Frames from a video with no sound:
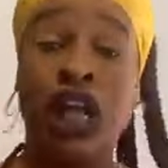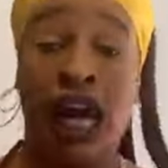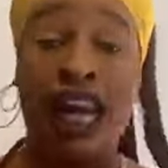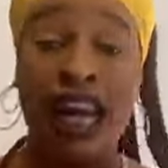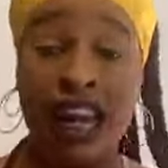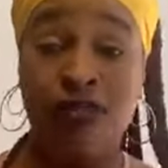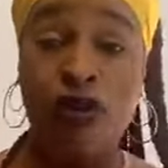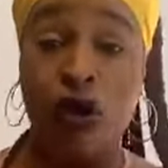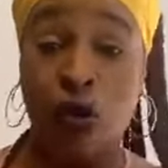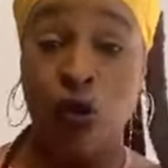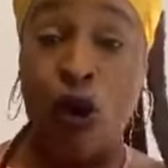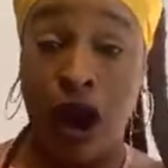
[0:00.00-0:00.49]

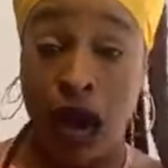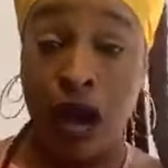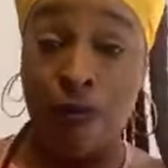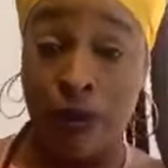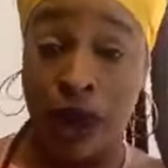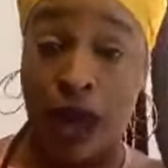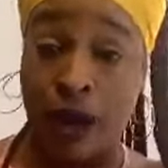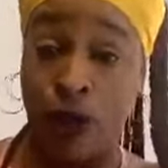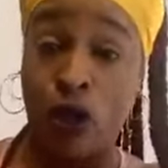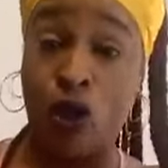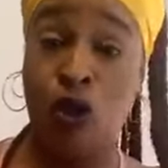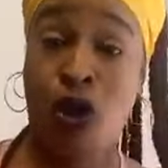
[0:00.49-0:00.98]
Not even
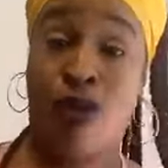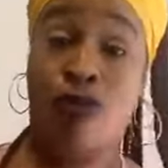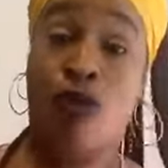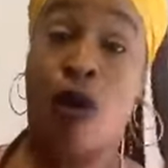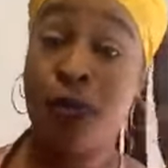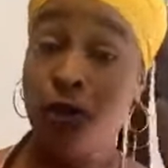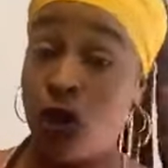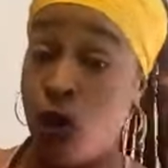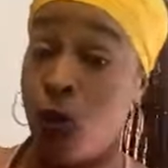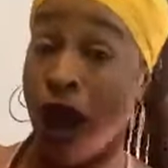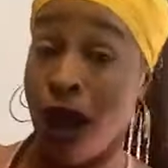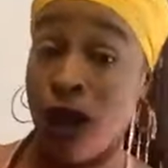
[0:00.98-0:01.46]
one baby. You
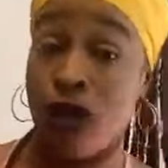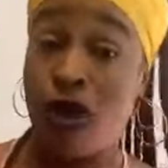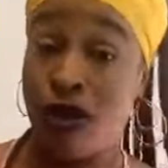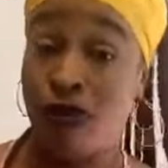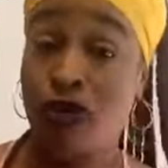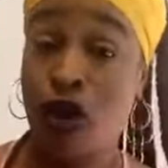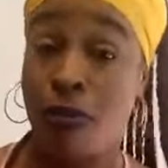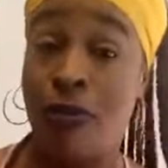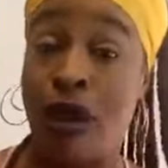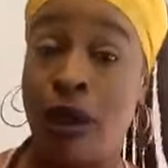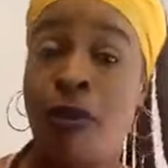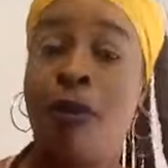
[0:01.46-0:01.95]
have one. Why you
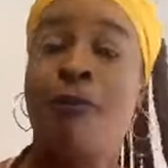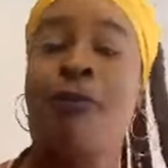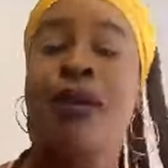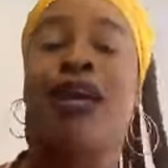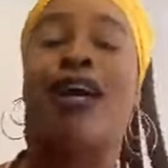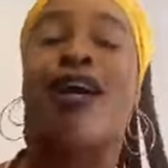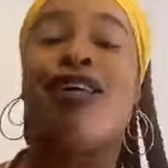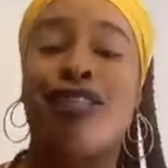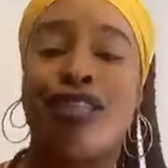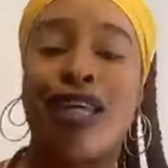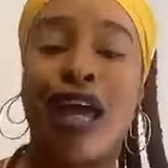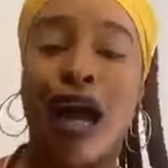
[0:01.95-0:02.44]
don't have no baby?
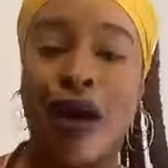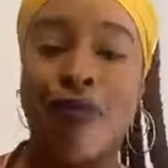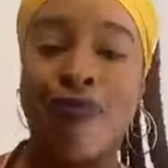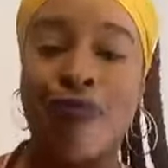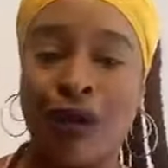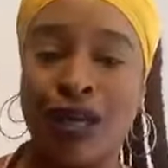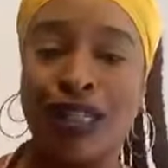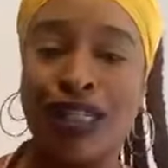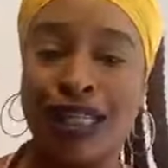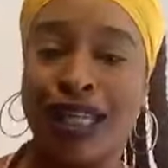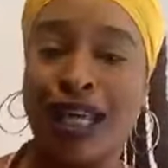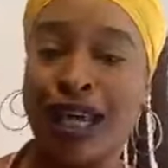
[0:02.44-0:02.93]
Because
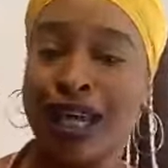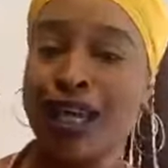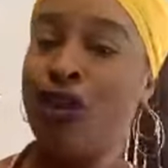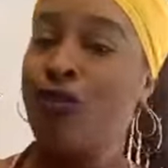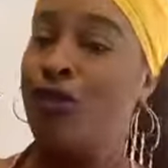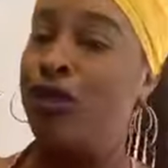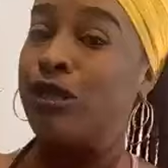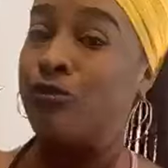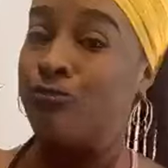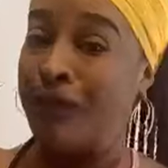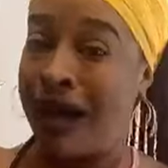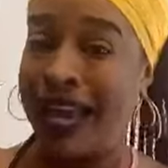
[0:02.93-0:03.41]
your
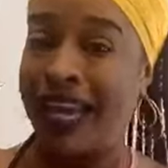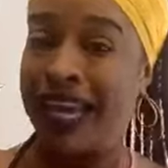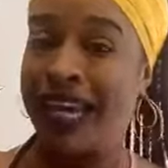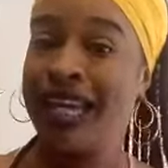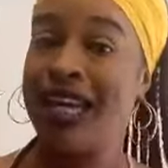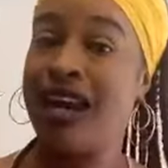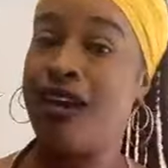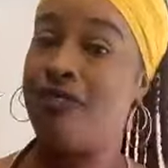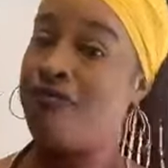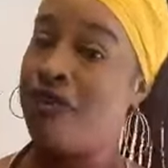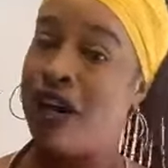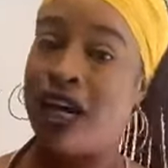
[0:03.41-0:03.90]
pussy, you was
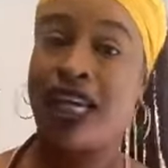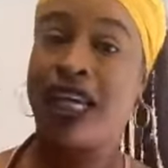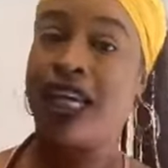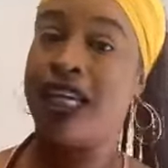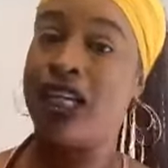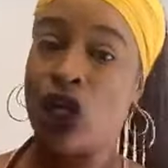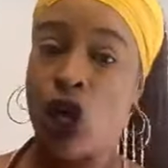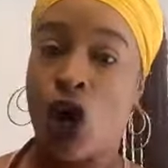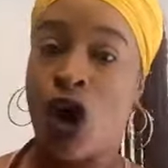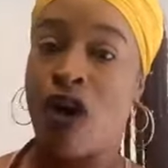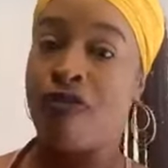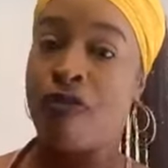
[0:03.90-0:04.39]
banging the
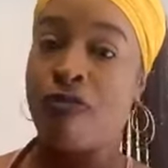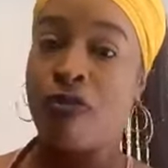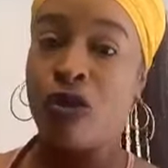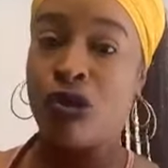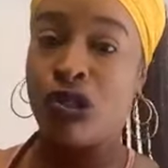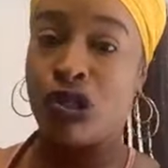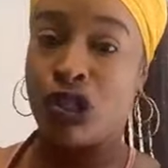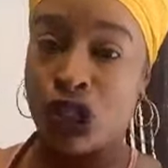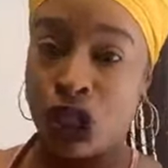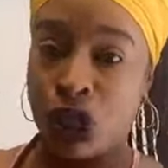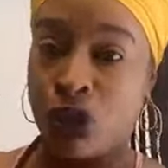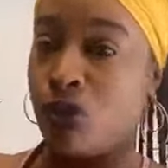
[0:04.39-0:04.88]
fucking door from
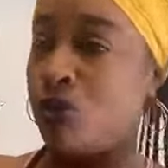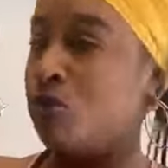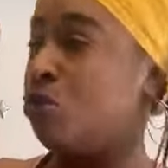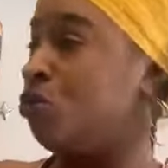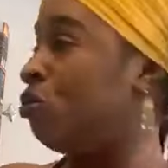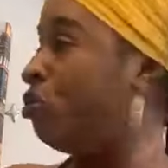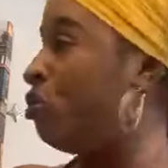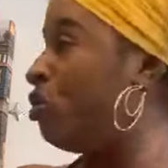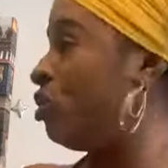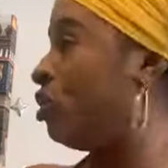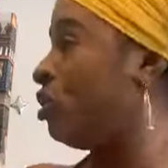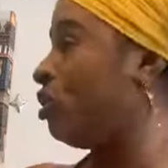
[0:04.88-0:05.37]
you
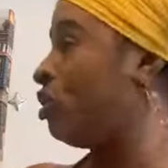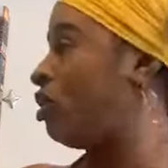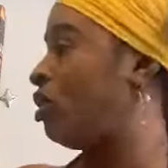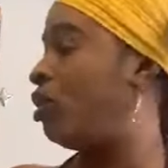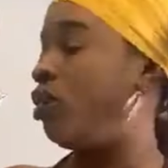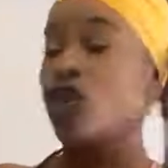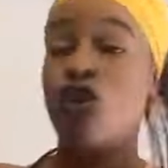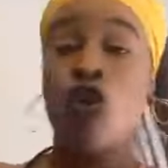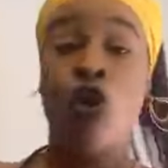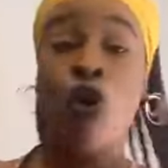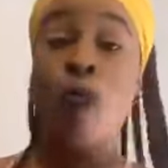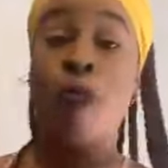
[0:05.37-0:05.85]
too.
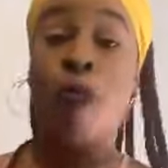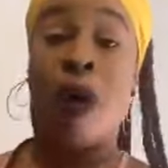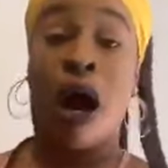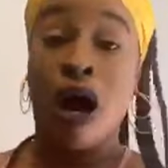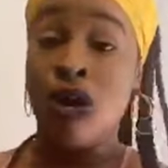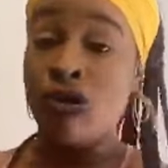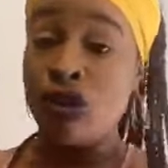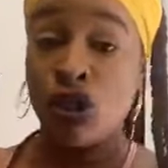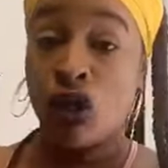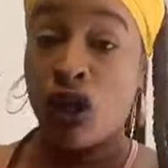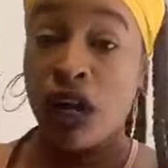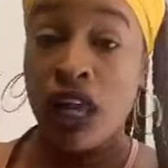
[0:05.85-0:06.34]
You
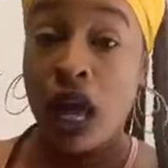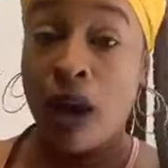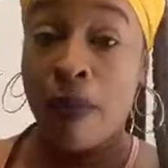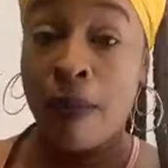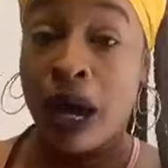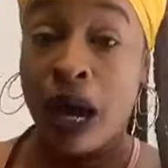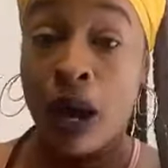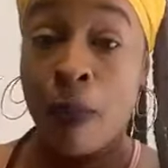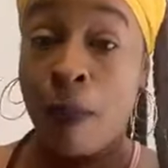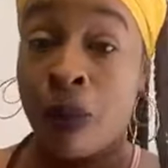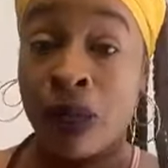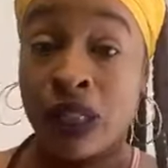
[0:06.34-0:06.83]
bounce out of
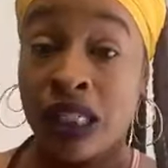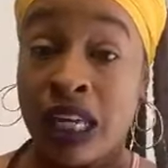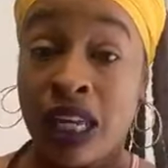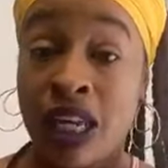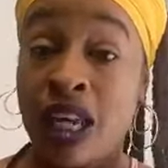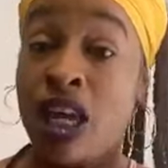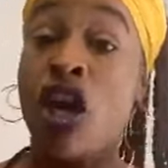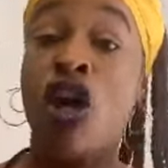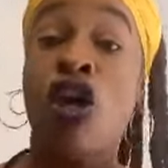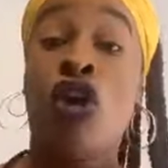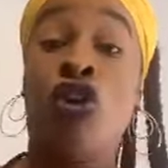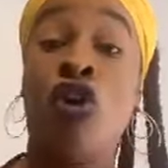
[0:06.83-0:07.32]
your mother
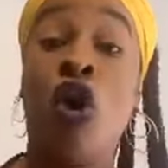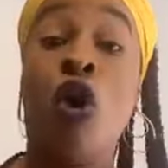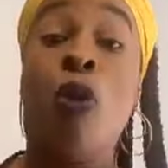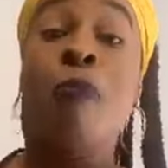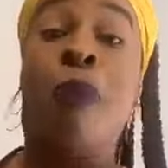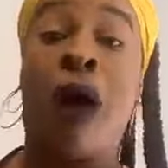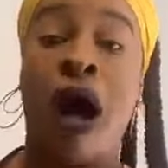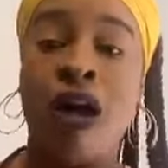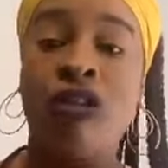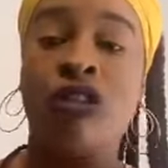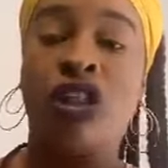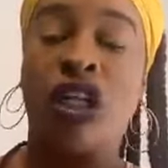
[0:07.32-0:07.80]
pussy.
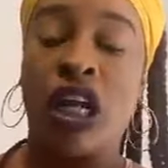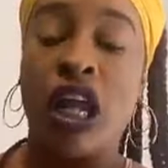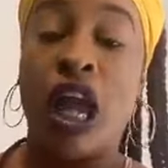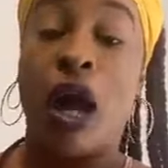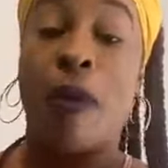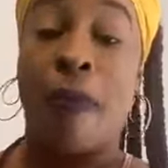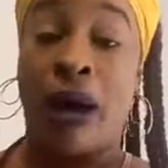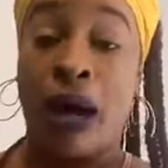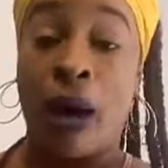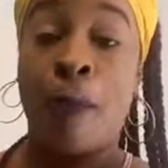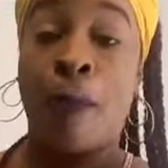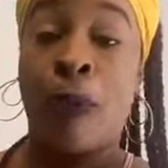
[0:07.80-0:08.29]
You bounce out
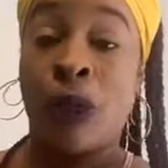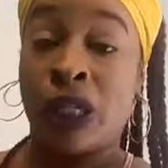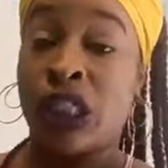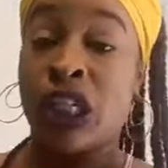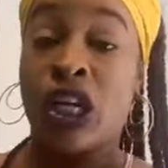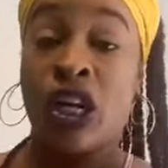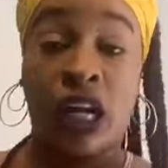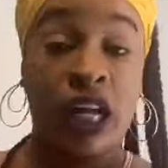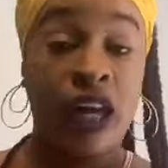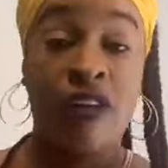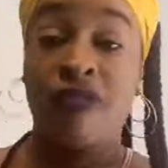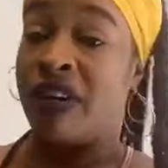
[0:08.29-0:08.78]
of your mother
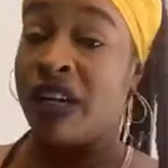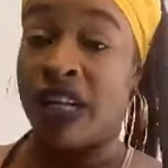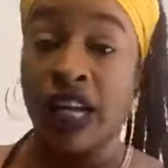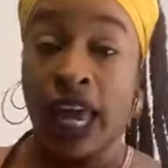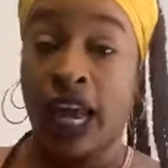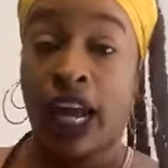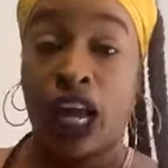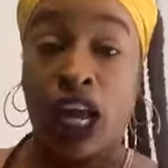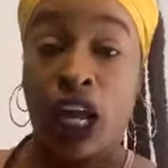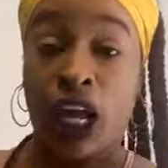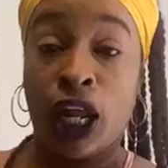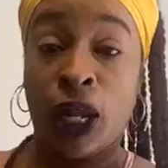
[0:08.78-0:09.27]
pussy looking for
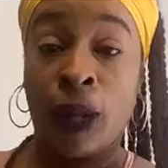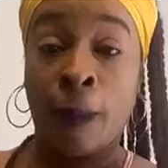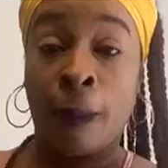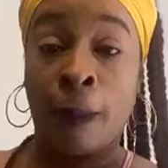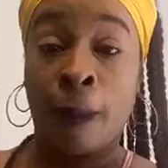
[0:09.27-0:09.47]
dick.